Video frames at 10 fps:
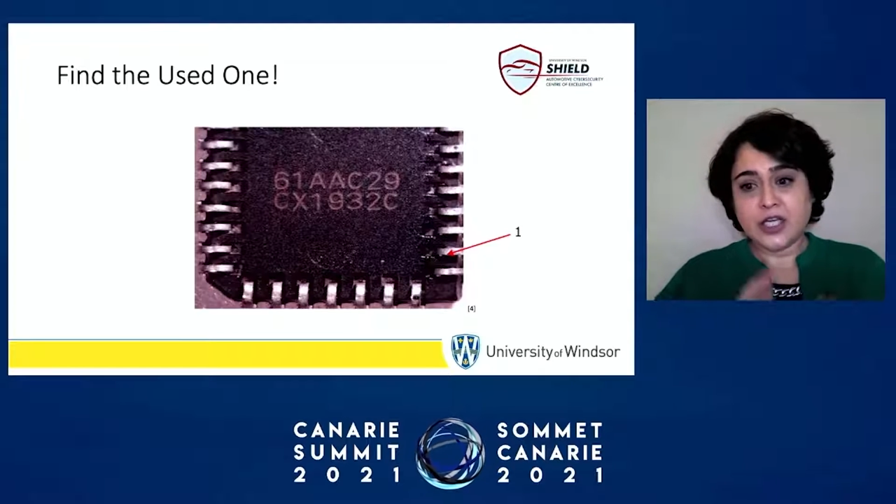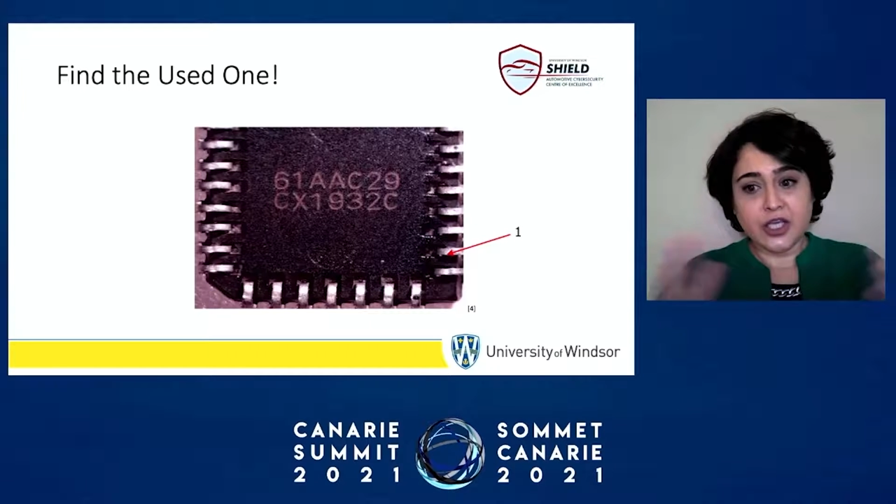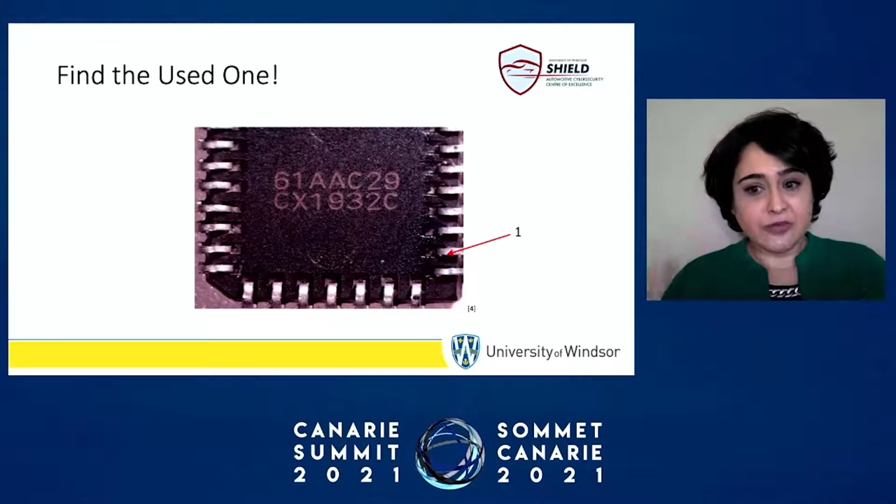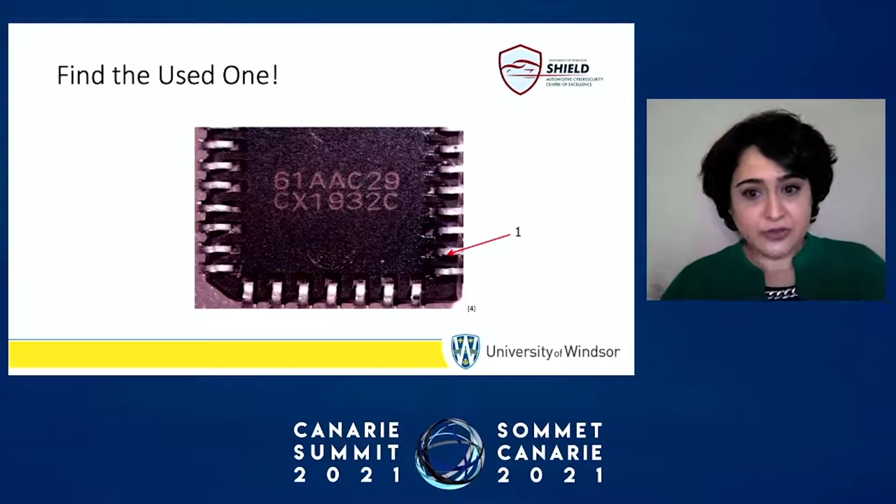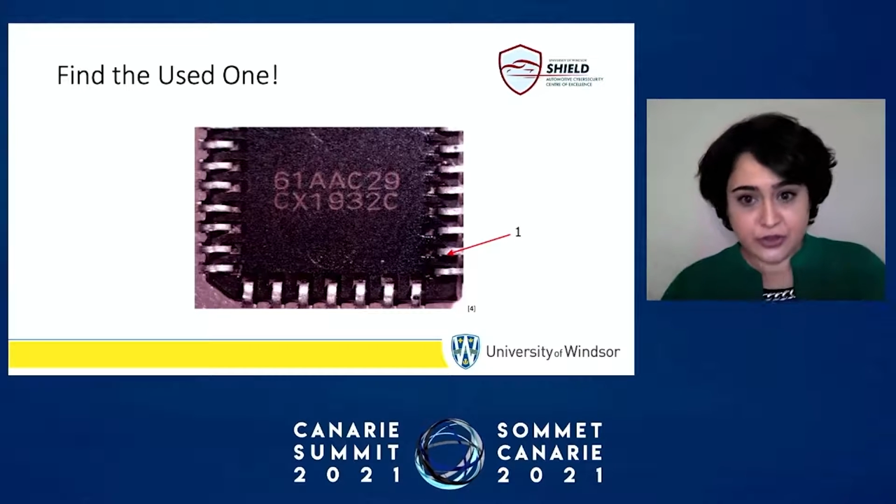
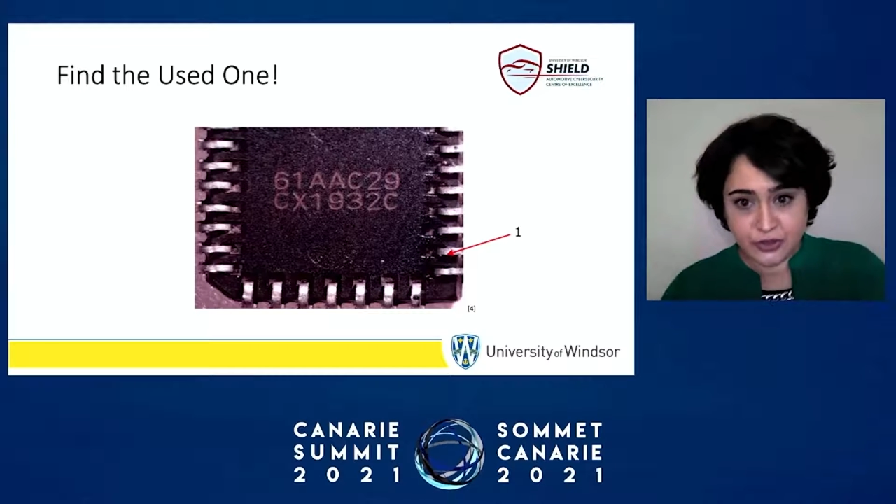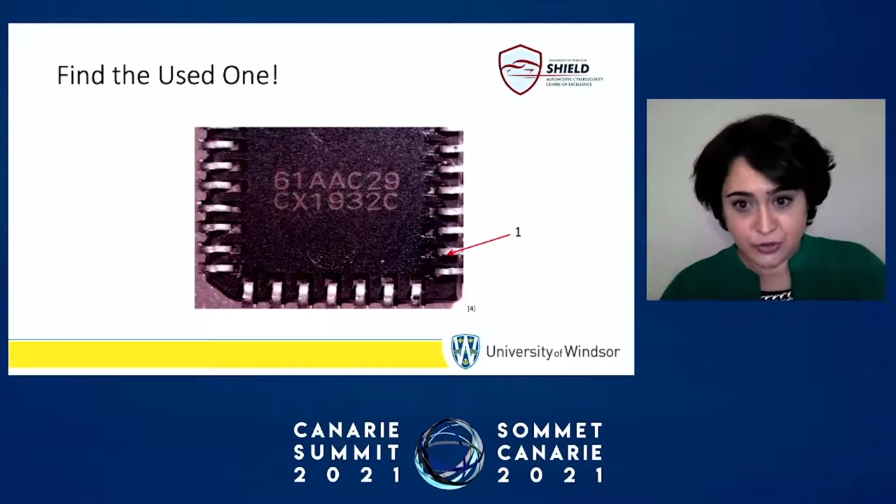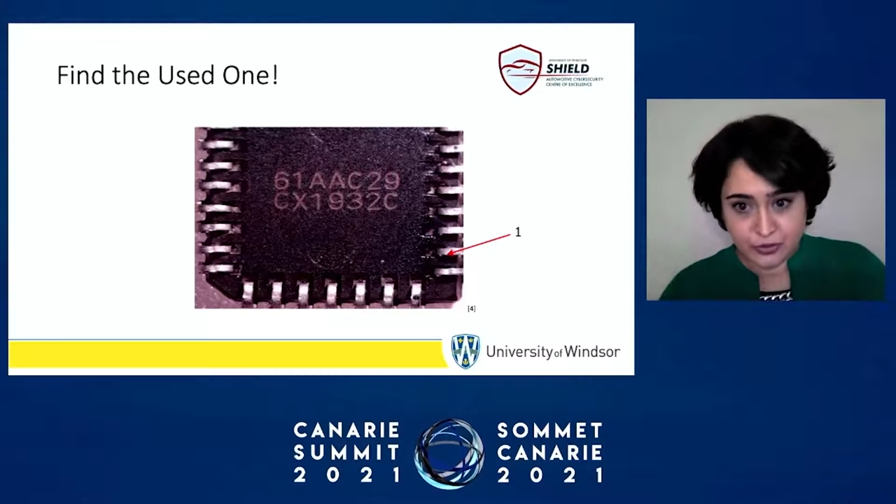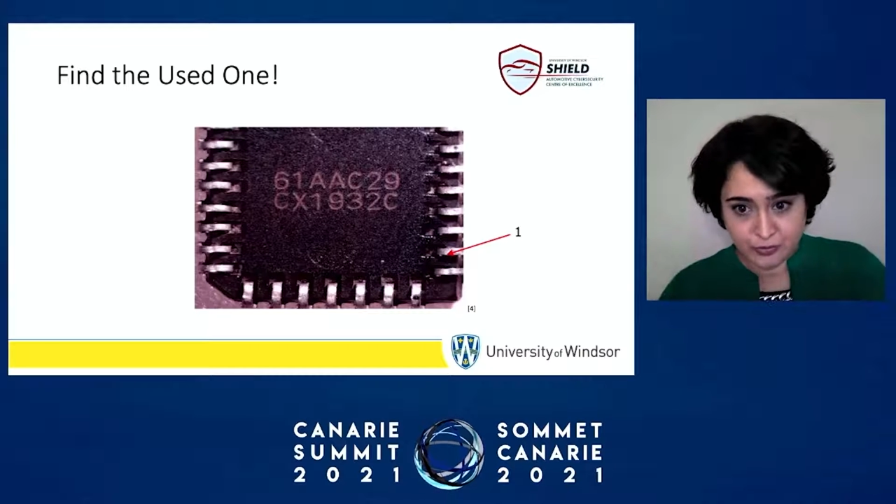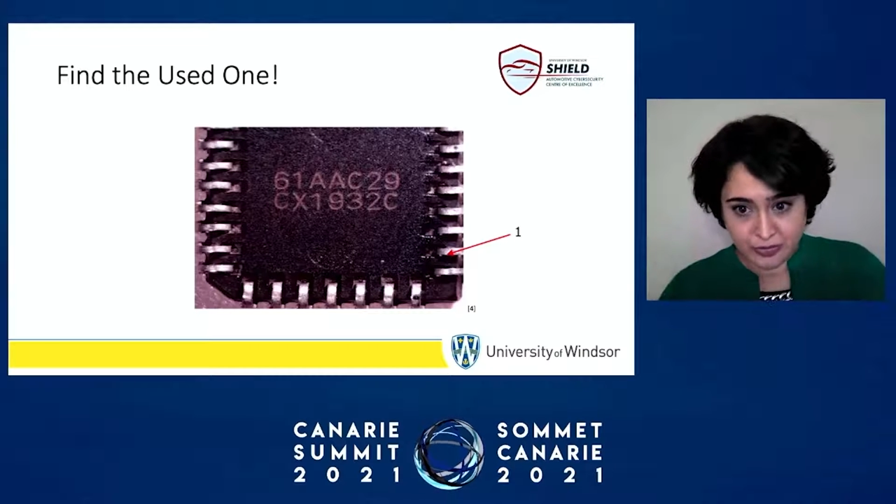everything
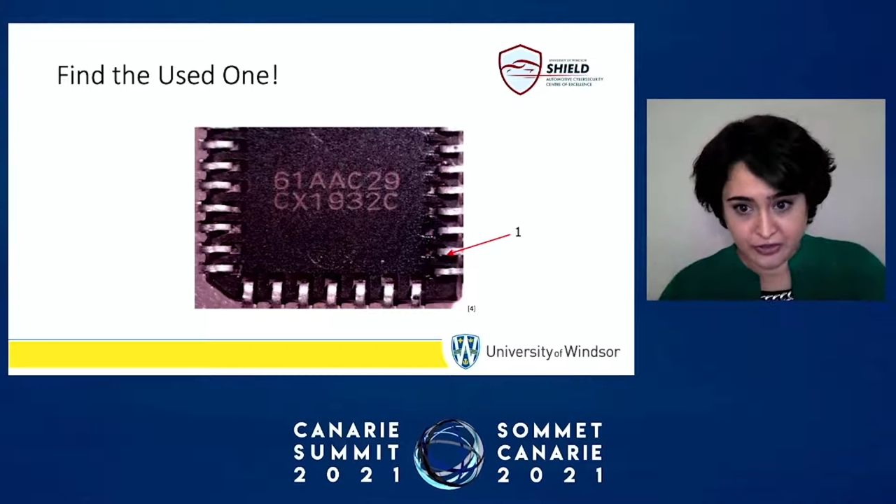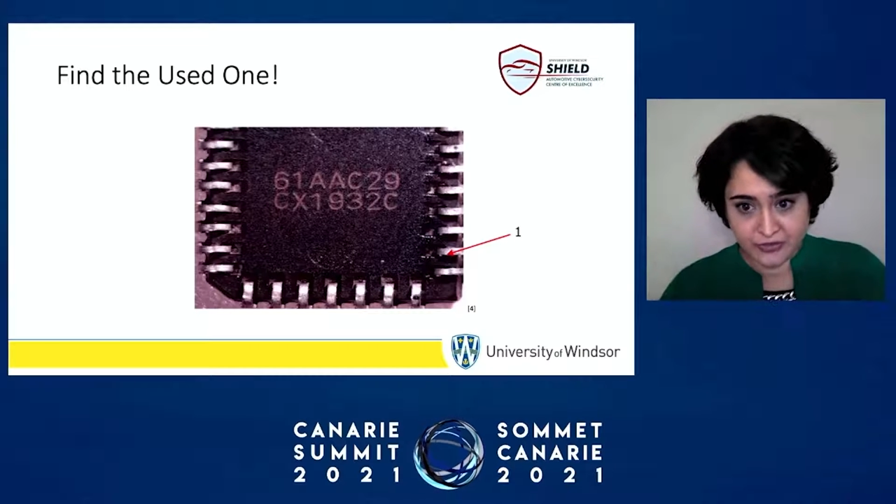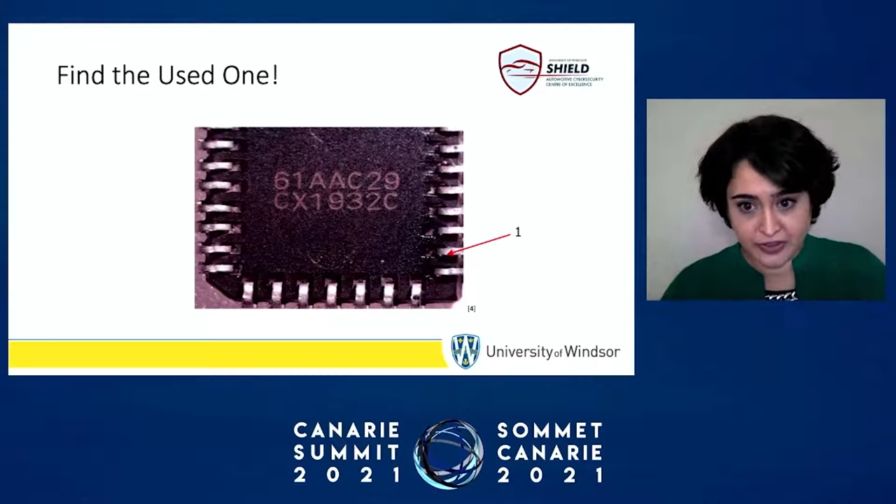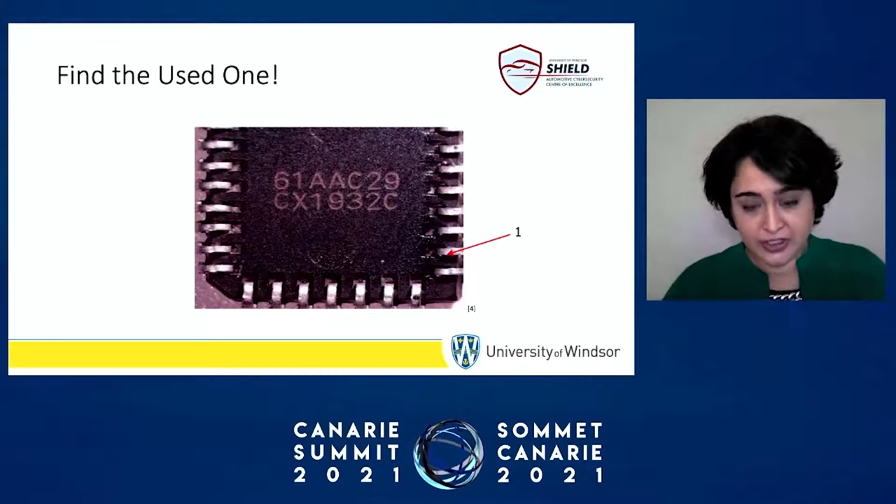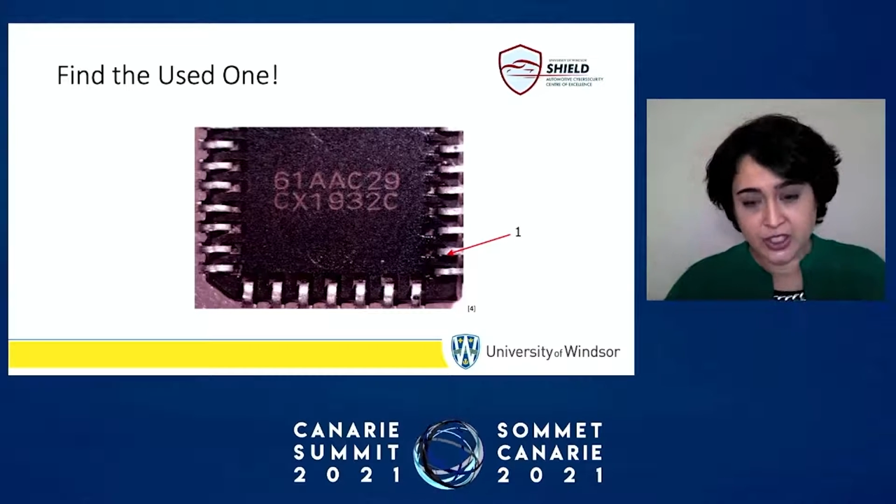looks
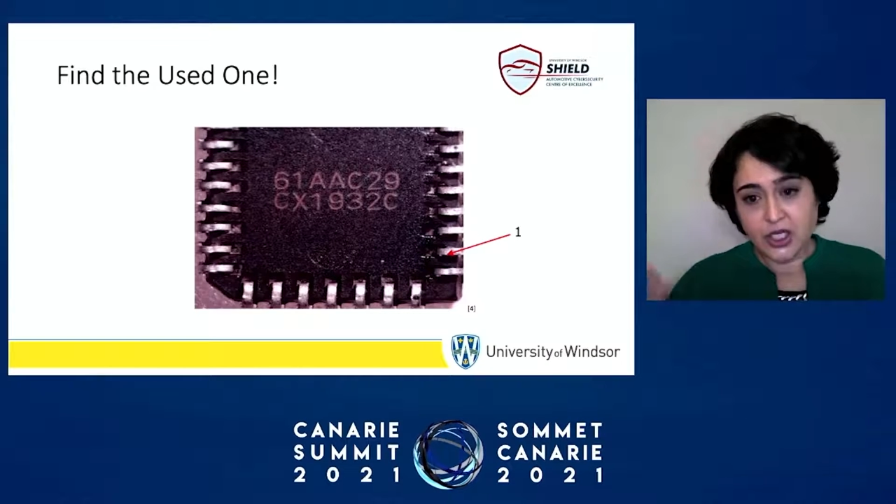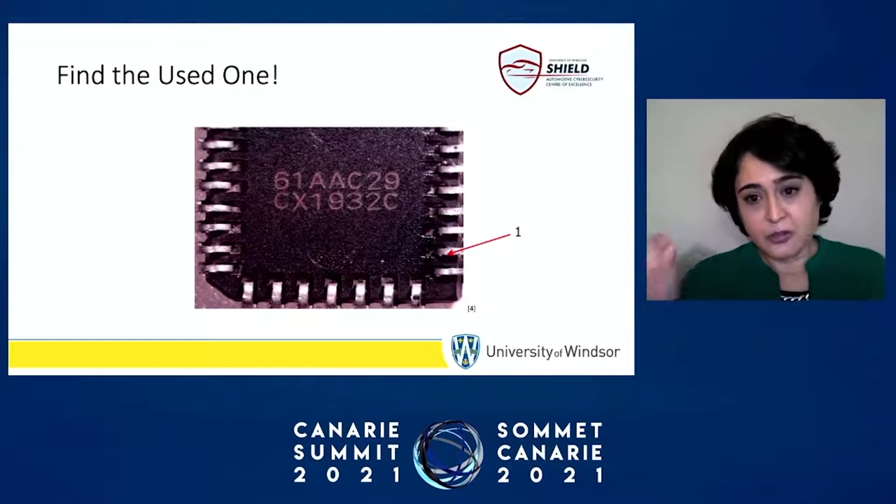perfect.